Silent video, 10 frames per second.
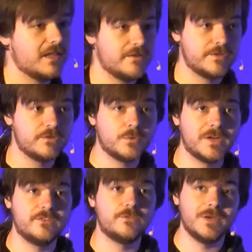left in
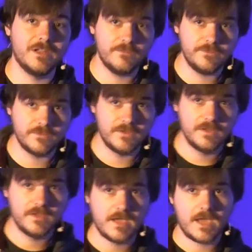twenty twelve,
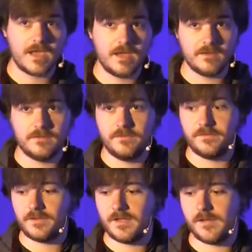and
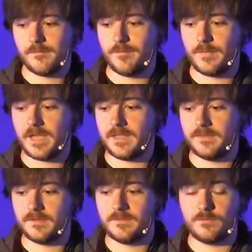um, and
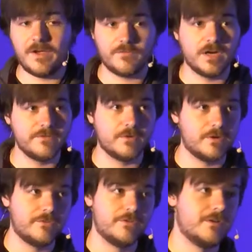the, the graph got even
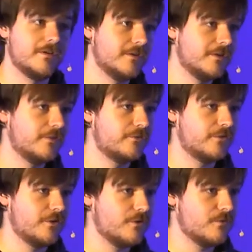crazier.
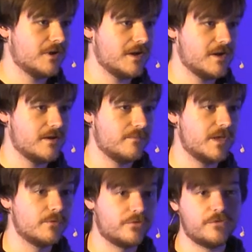So um, it
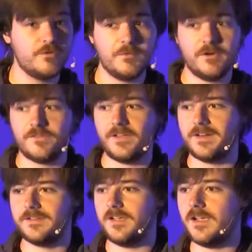was super
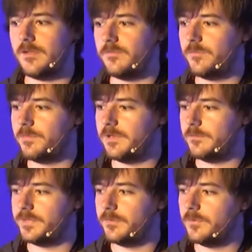exciting times,
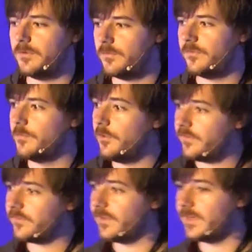but but what was most
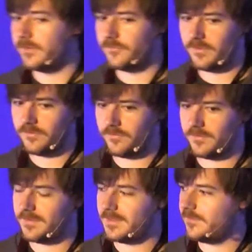exciting is this
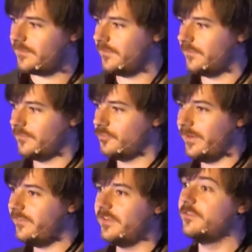it's this
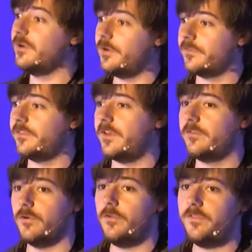crazy growth, and
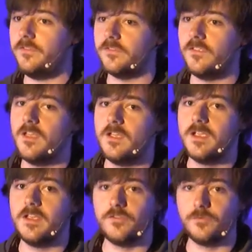growth is
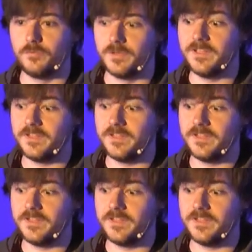is a really